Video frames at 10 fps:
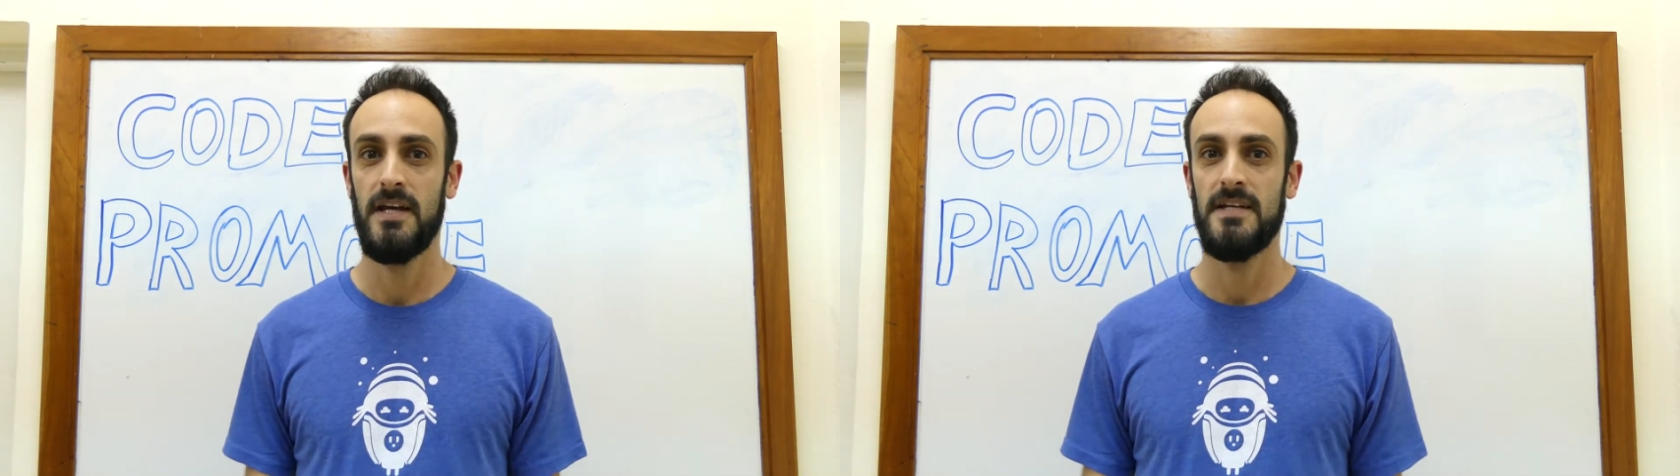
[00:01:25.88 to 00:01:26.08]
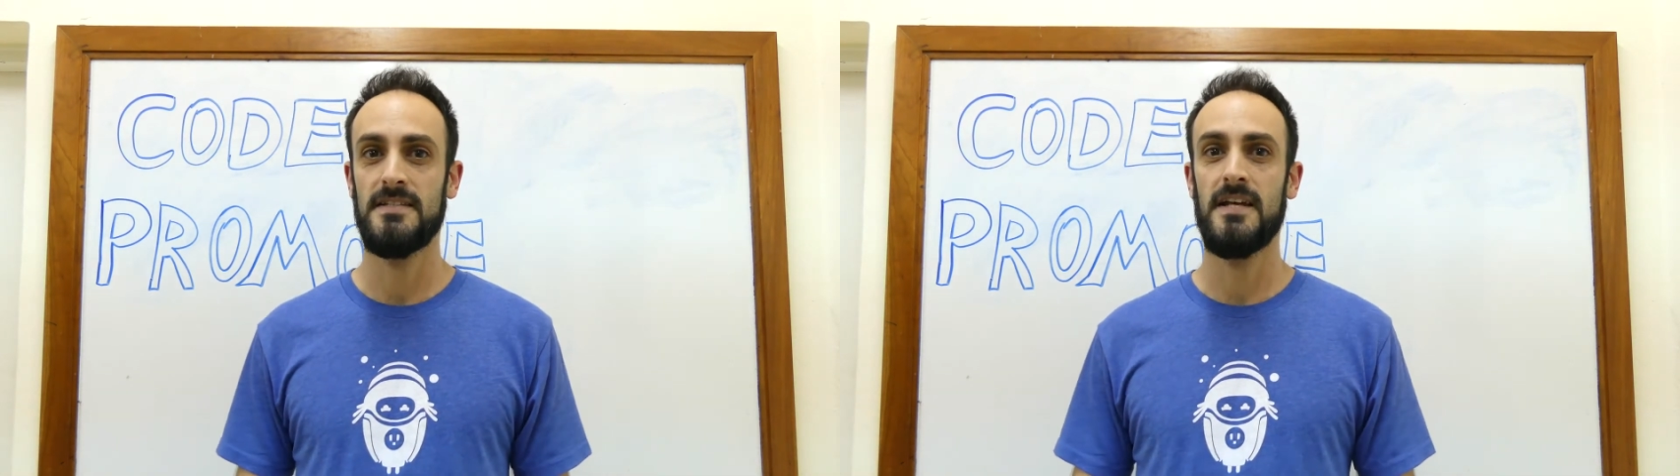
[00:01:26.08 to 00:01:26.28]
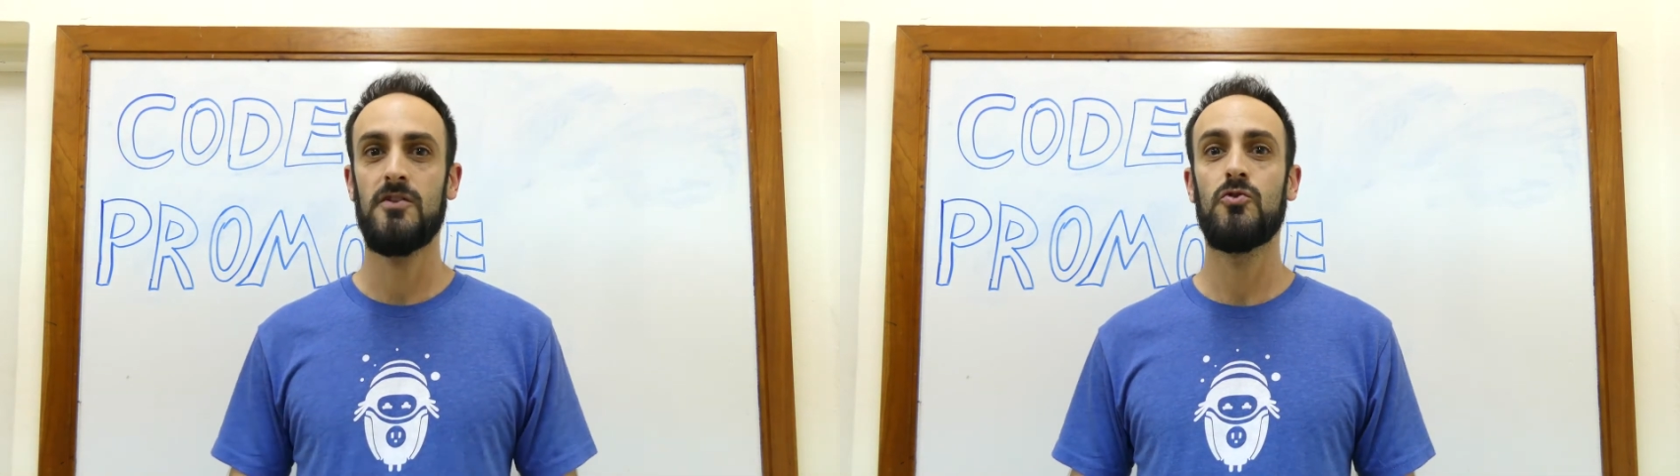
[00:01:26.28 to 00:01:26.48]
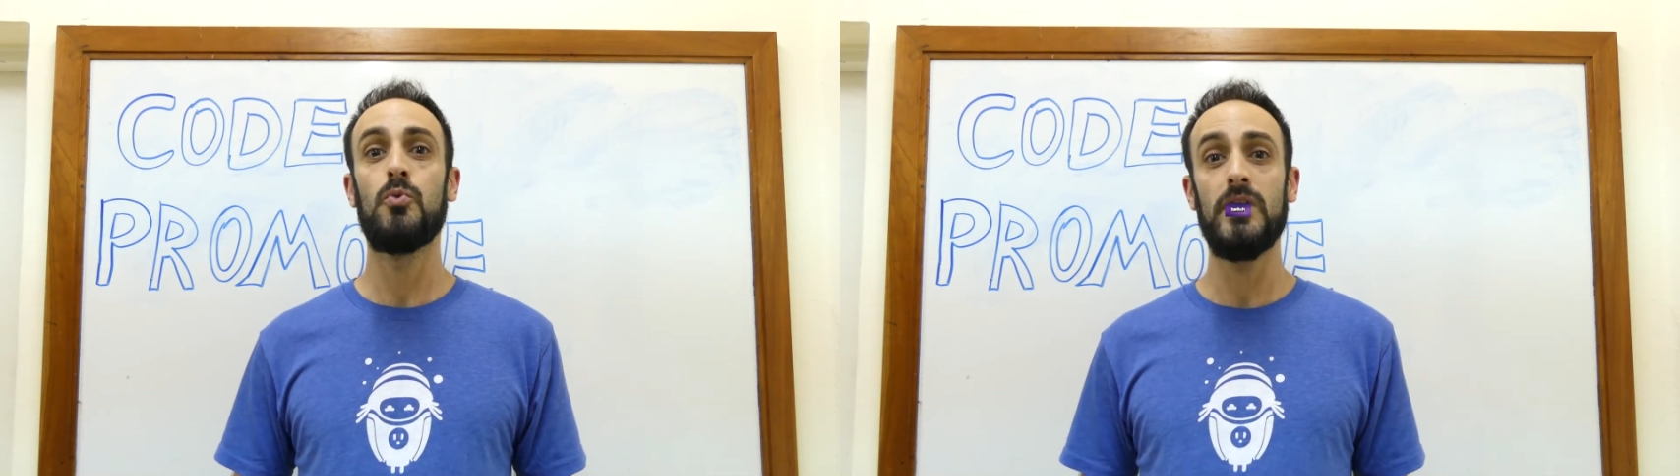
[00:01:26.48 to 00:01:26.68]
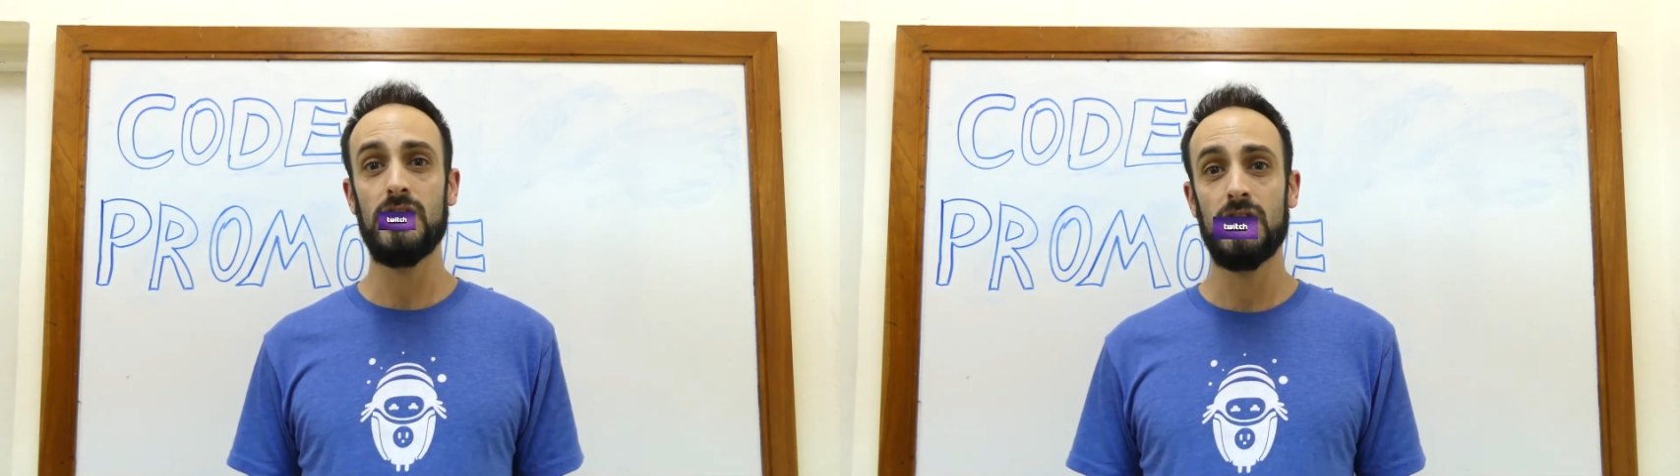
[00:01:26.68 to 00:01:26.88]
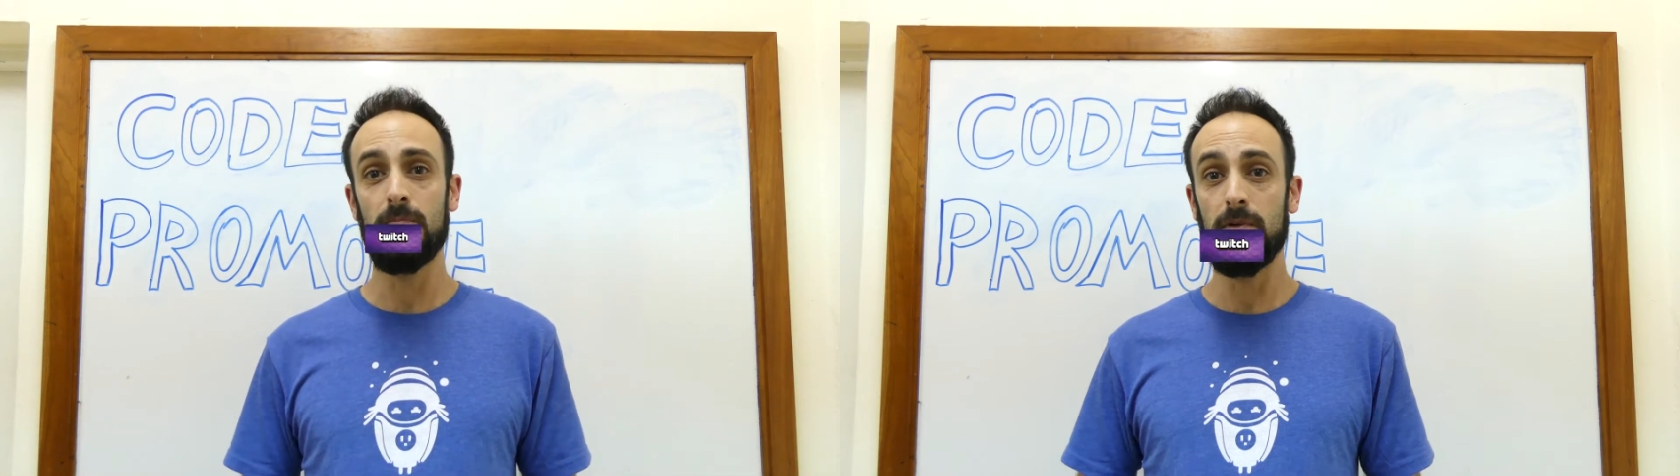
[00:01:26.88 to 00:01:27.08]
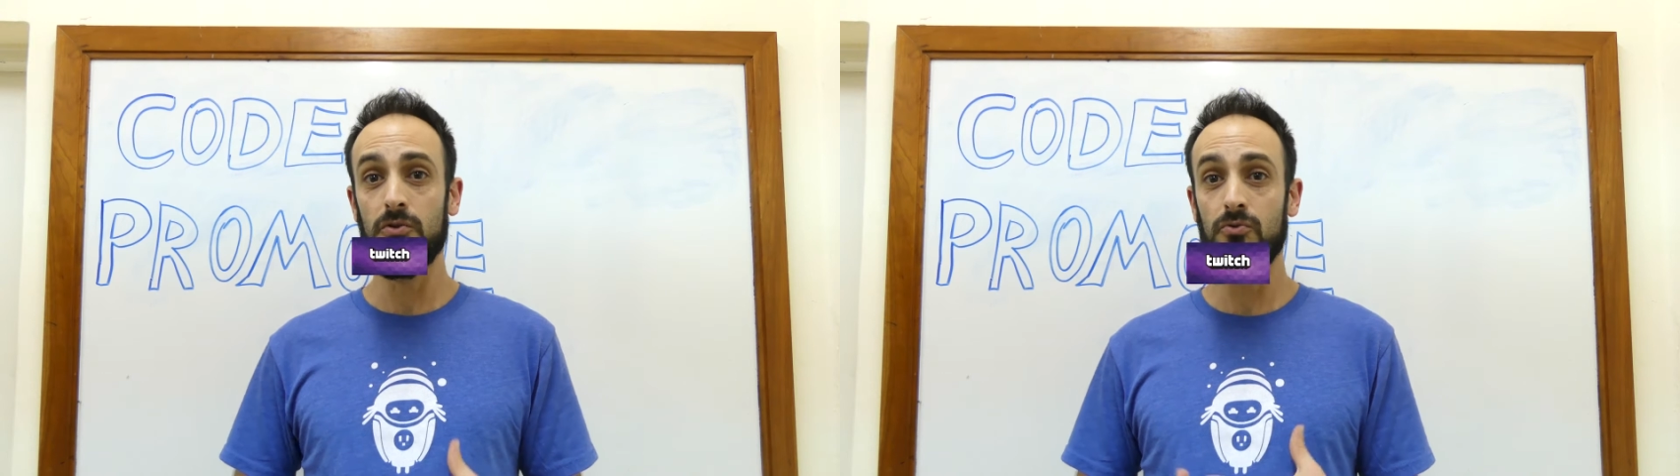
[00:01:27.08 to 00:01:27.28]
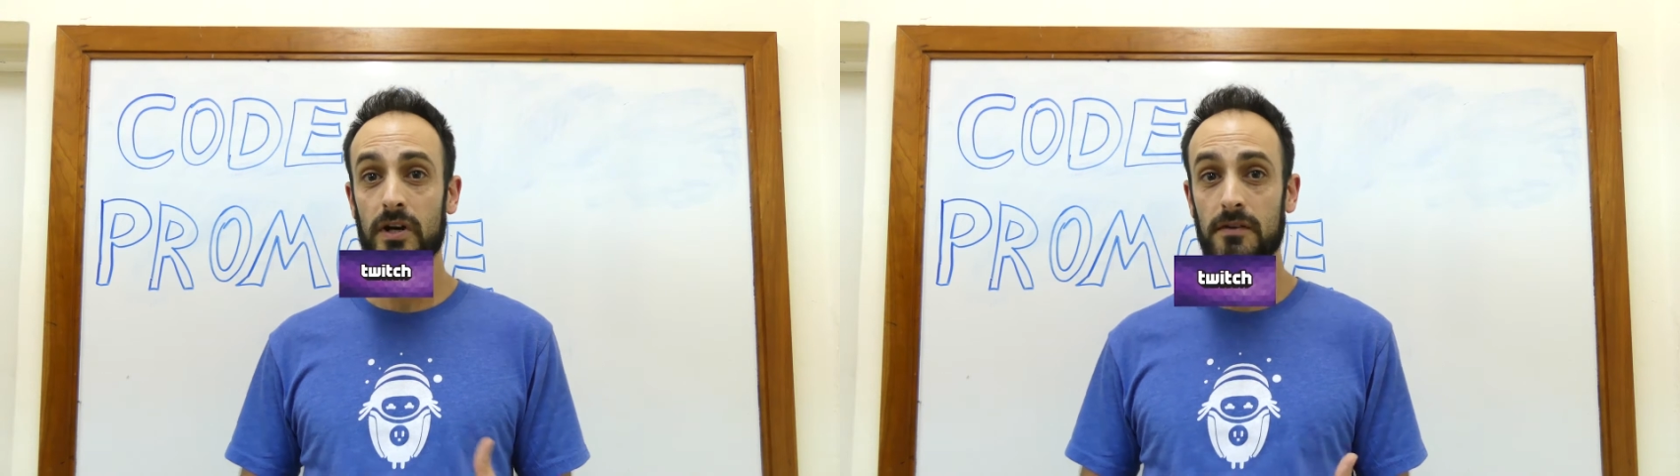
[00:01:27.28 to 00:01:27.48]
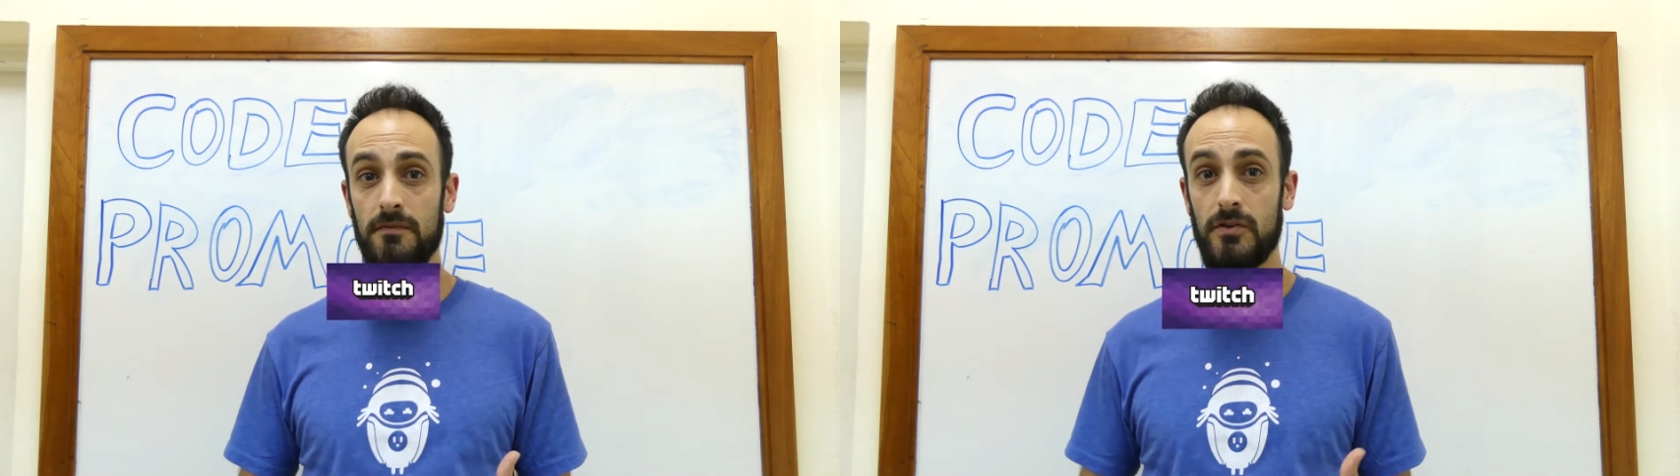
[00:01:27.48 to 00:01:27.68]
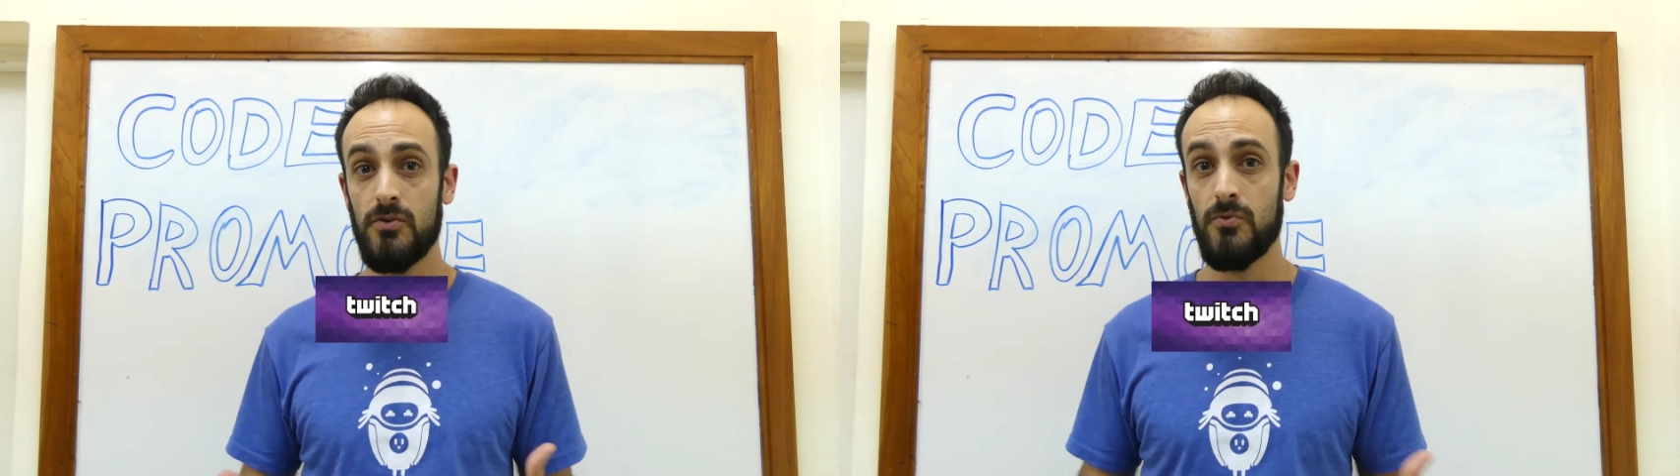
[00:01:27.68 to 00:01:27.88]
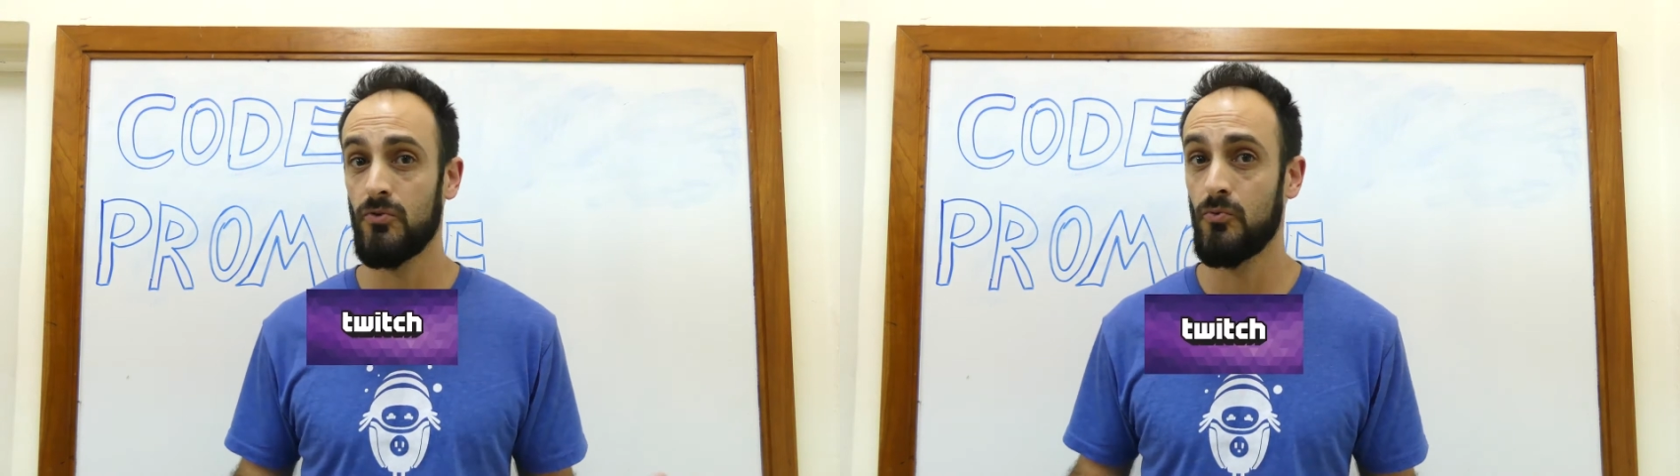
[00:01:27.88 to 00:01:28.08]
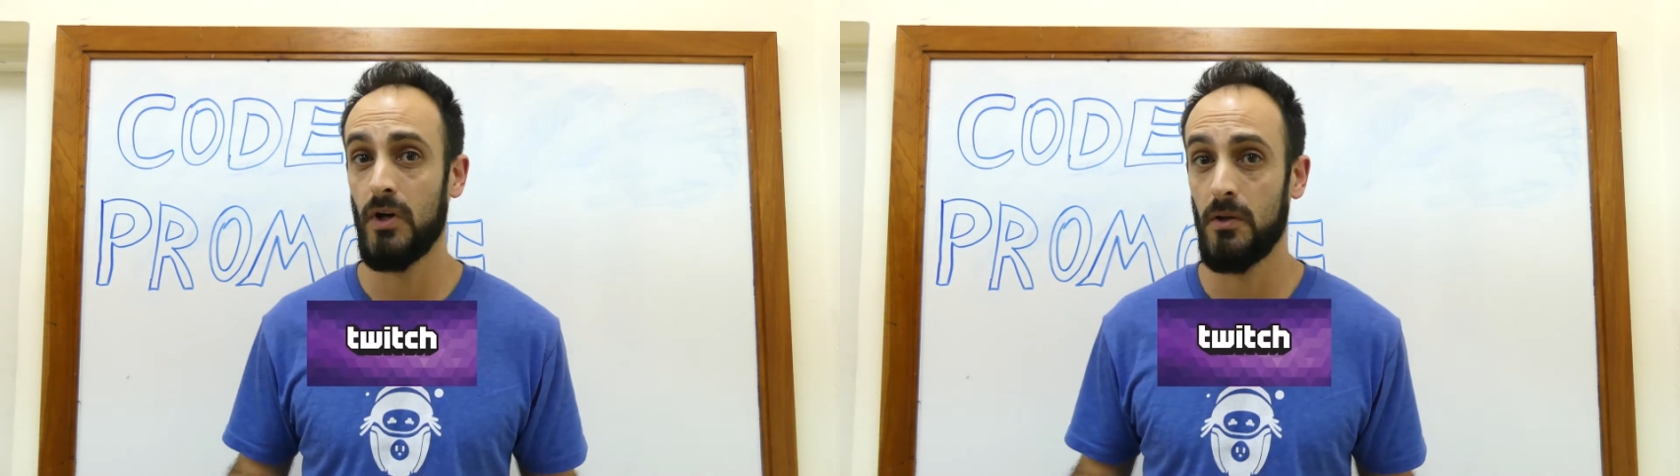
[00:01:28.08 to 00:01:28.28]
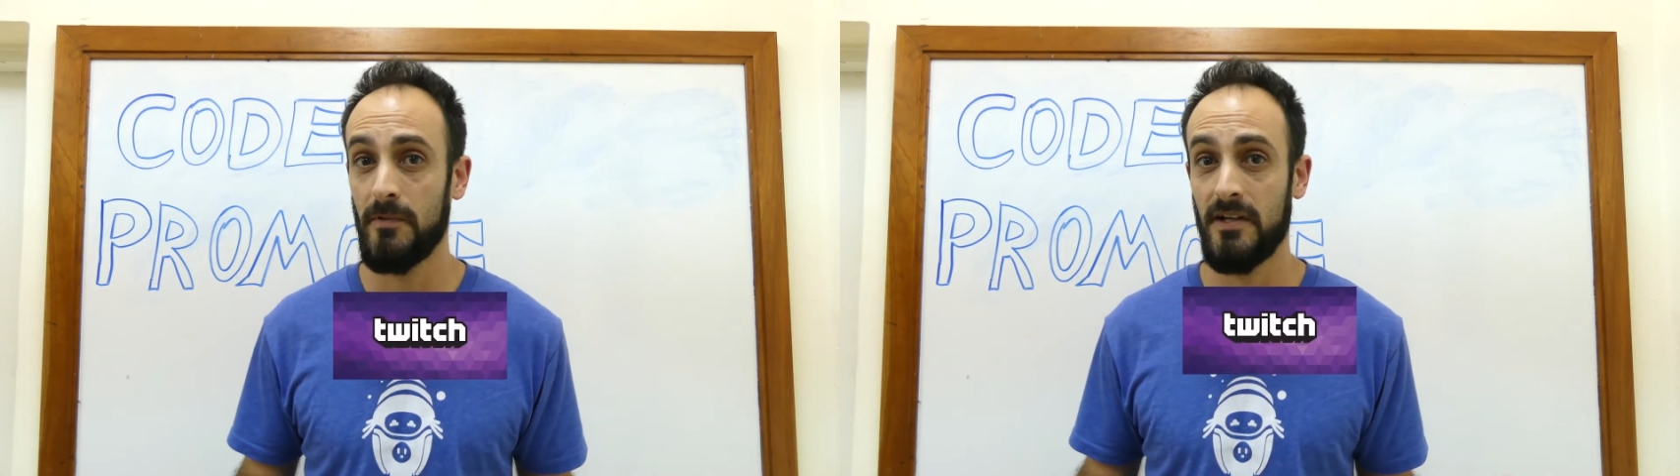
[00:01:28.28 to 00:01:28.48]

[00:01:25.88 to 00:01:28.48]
is that Twitch can be great for you as well